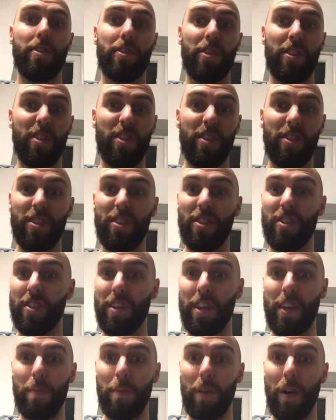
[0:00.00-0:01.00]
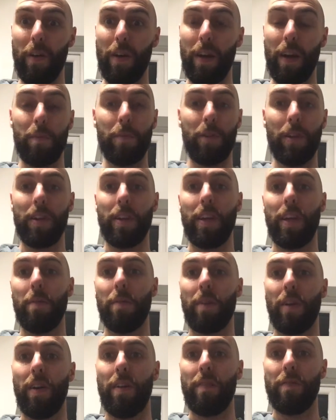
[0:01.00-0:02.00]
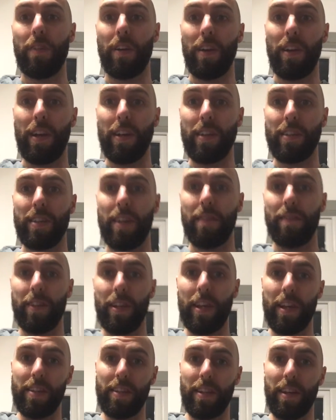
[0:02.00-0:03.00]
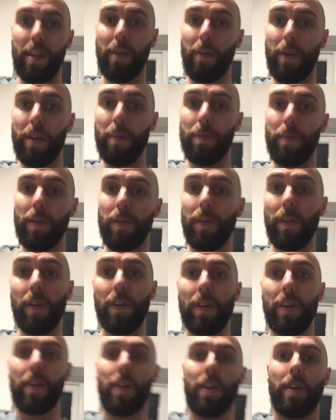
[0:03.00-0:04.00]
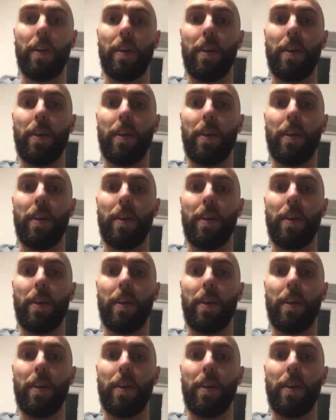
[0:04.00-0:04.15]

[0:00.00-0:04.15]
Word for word: Should I just keep going? I'm going to keep going for the next 7 days anyway, but